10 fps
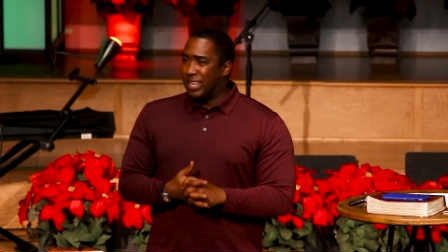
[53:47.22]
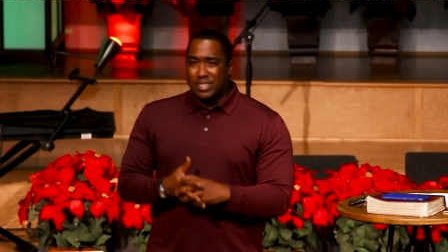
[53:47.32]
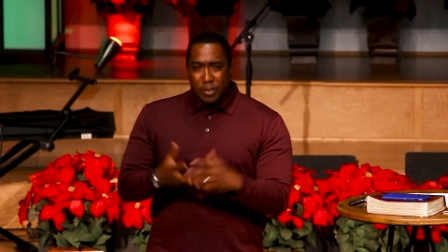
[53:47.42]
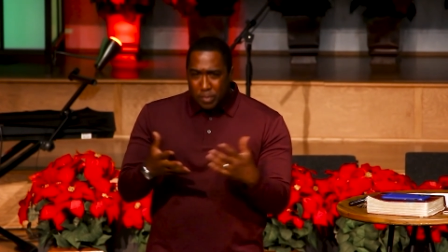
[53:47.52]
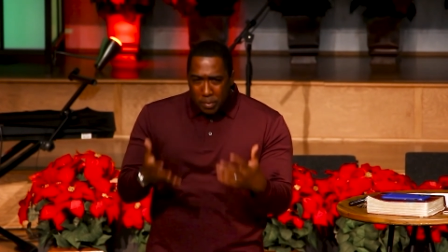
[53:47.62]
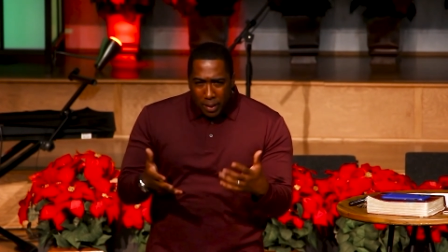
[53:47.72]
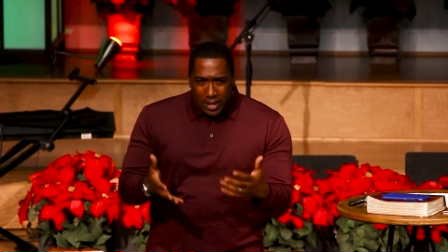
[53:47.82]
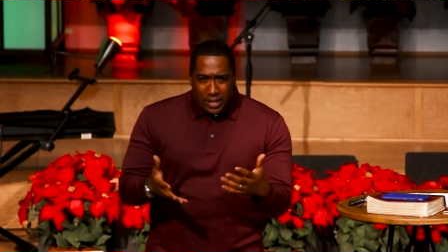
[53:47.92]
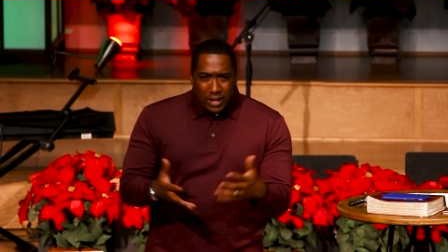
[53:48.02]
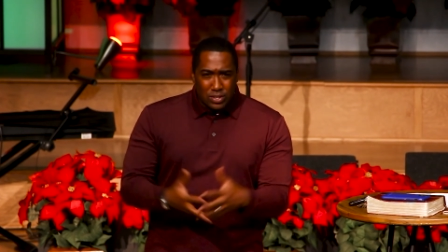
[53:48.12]
It's simply
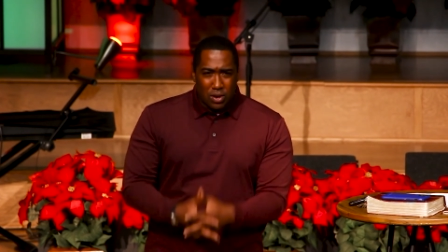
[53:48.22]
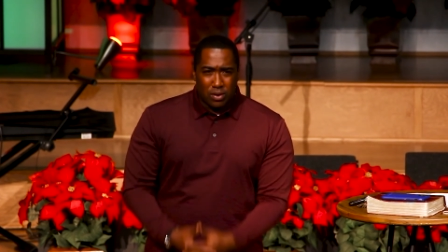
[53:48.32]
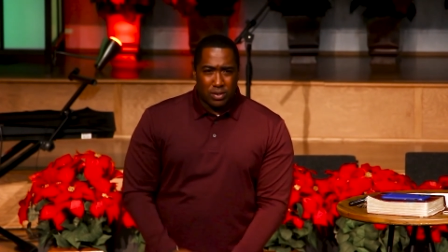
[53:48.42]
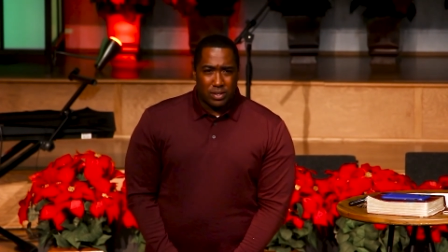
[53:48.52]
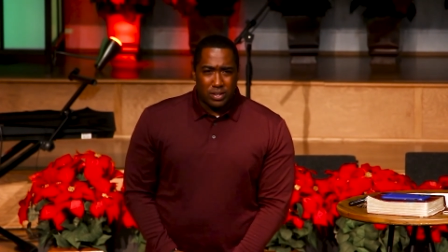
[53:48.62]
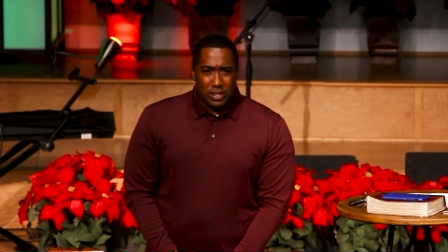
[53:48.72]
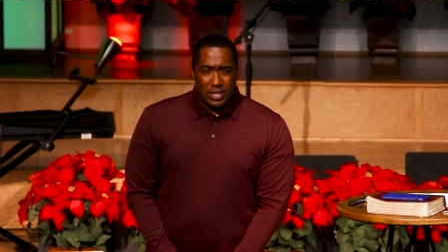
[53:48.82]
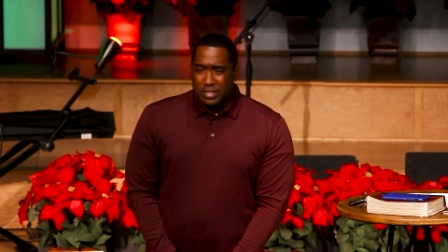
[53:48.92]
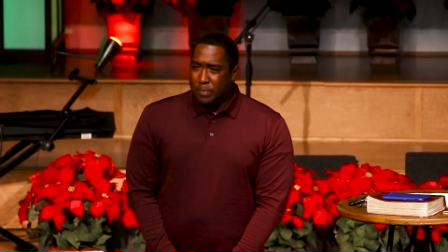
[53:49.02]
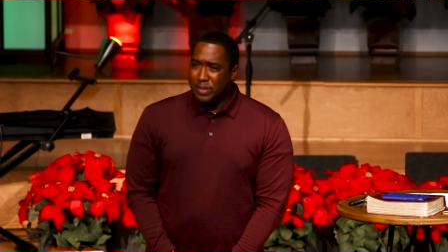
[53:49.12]
making that turn.
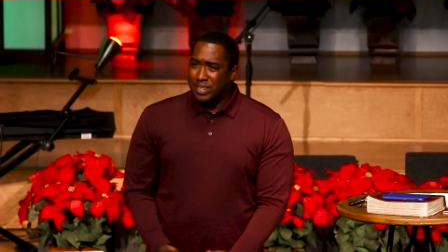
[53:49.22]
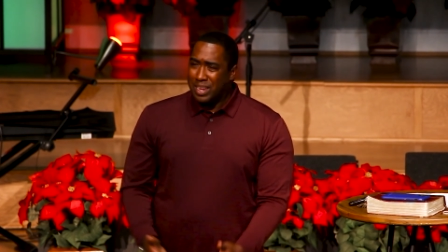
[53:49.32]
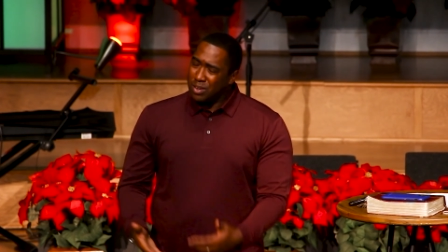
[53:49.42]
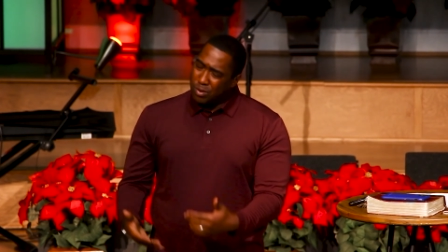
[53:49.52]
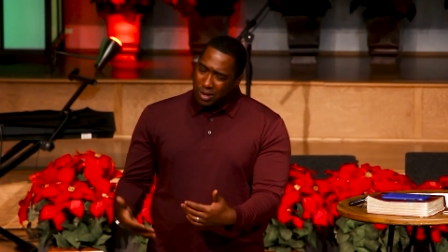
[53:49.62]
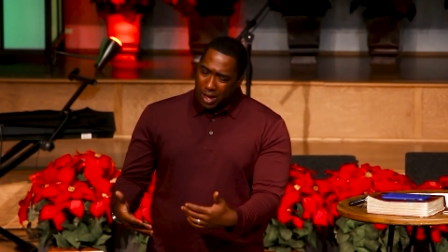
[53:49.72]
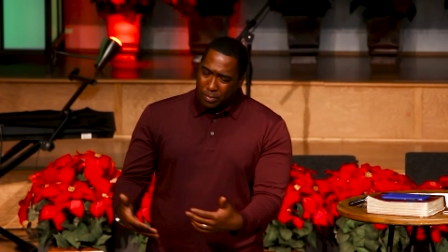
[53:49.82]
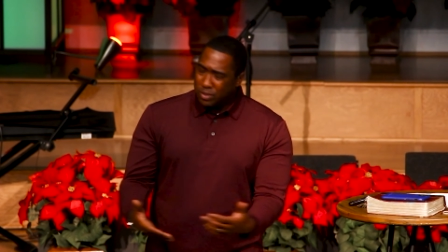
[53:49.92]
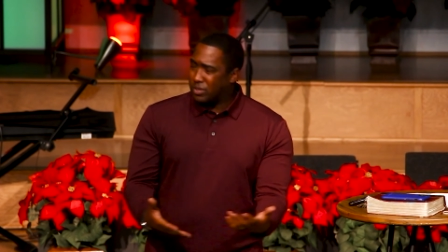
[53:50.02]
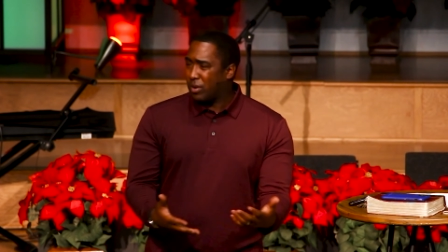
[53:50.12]
It's simply saying, you know what,
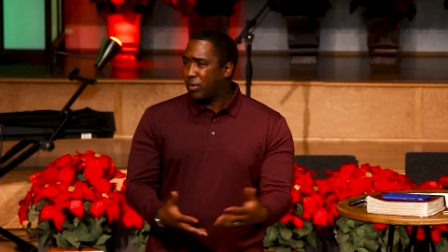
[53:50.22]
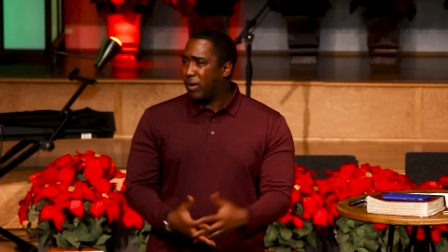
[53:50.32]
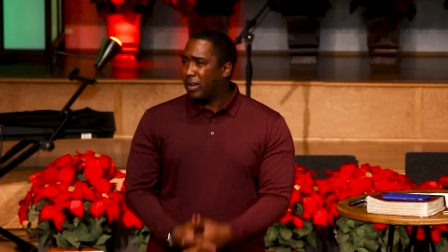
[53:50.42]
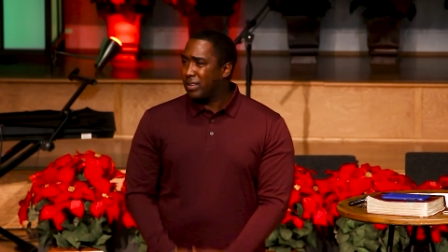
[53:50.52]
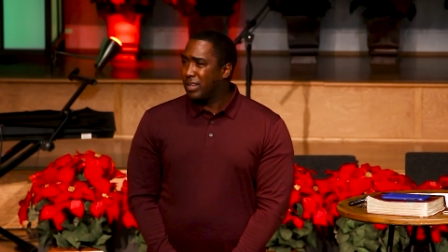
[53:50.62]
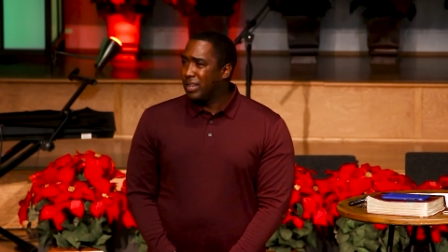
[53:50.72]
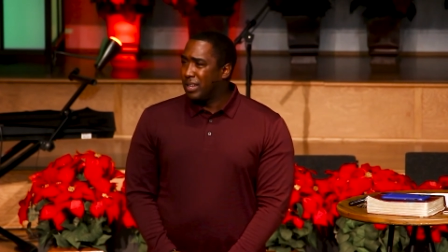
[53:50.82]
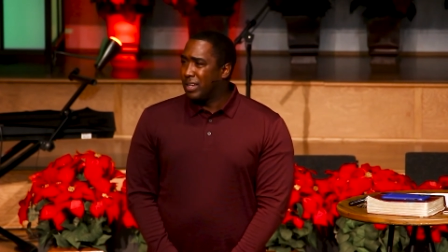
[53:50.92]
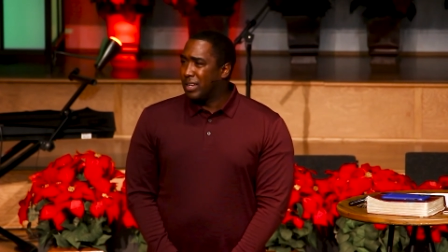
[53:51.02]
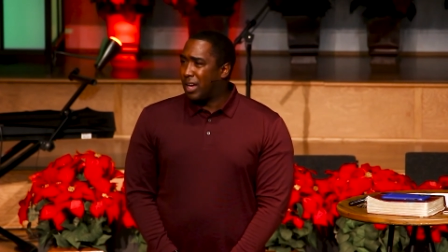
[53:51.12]
I'm going to turn around.
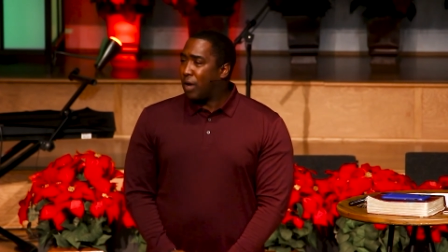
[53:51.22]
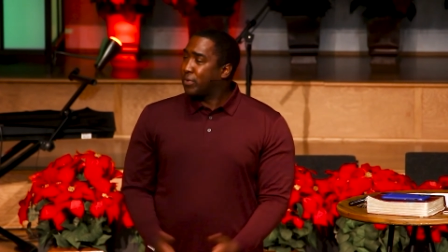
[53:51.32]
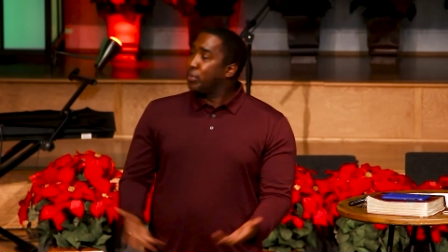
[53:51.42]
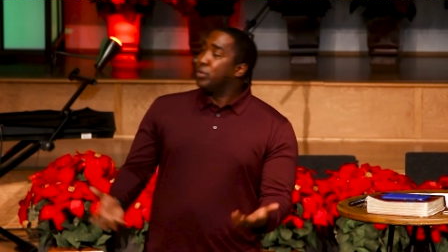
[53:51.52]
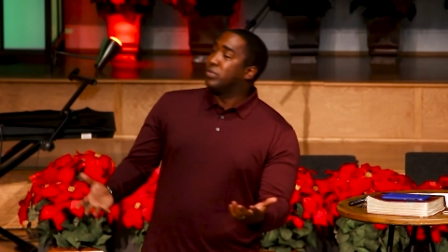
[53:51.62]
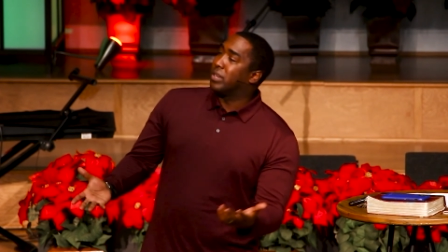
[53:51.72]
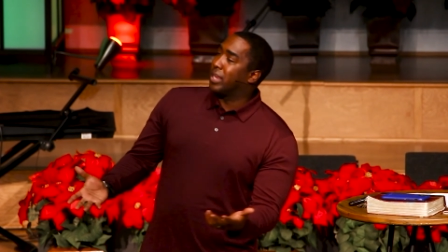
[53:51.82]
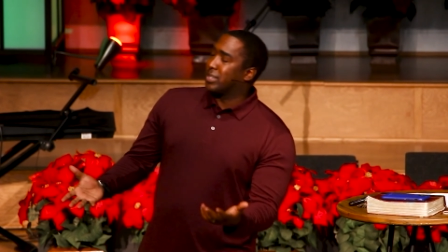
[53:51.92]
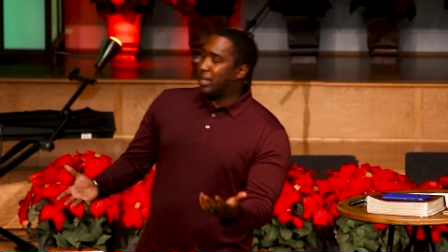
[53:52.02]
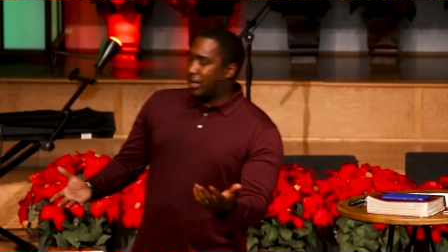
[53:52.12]
Often we use
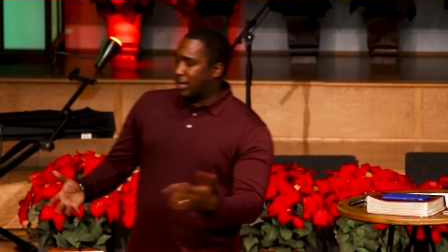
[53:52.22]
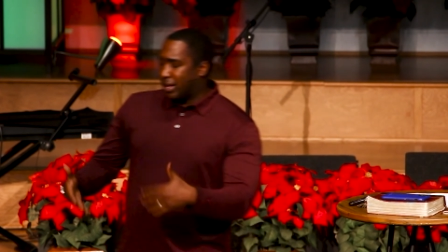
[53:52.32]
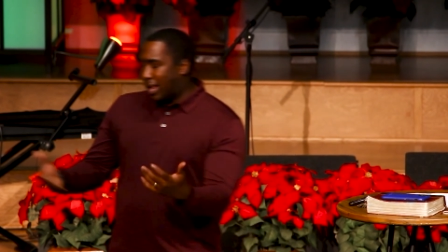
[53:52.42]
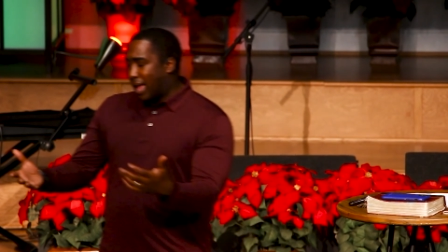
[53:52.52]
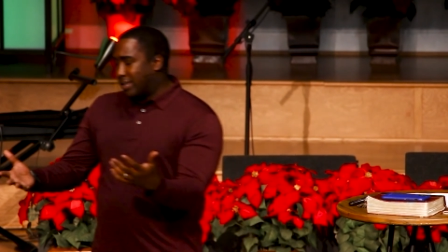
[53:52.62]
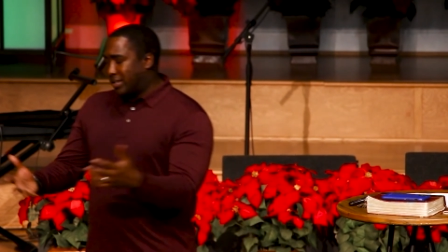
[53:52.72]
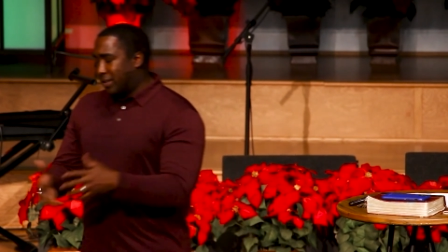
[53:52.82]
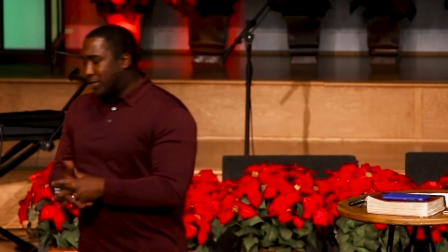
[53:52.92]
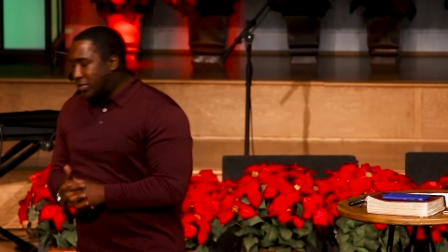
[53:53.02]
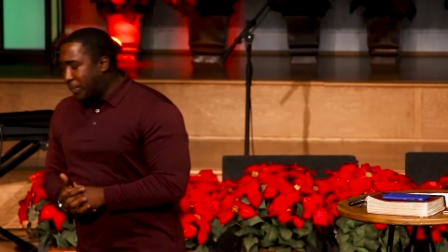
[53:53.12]
an uh,
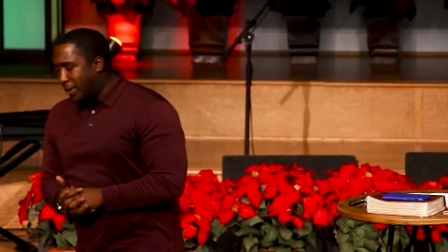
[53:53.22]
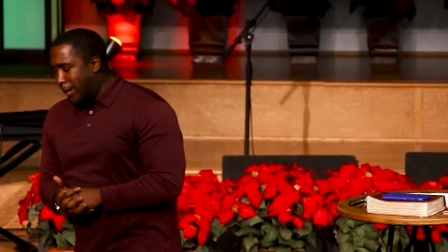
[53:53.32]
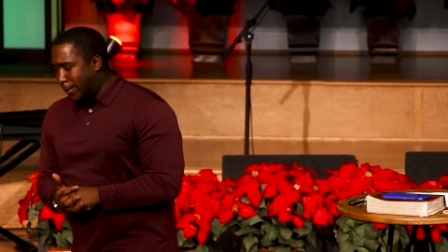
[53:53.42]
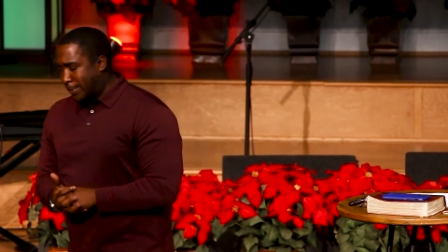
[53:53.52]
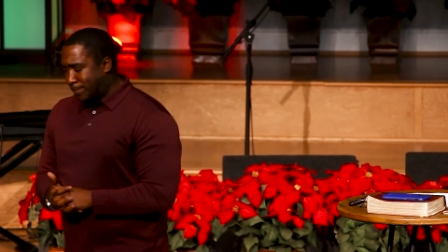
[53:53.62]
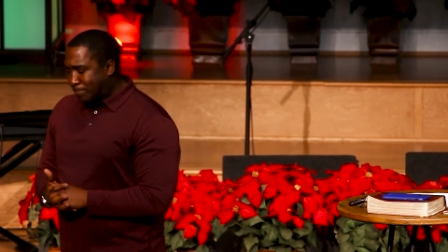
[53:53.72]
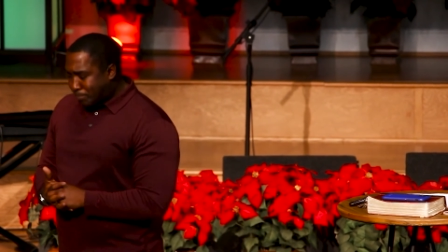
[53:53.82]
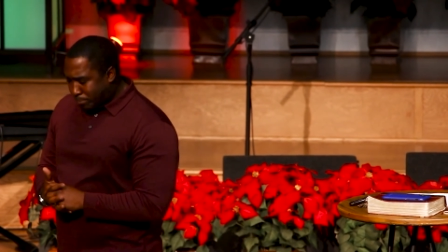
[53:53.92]
analogy of a GPS.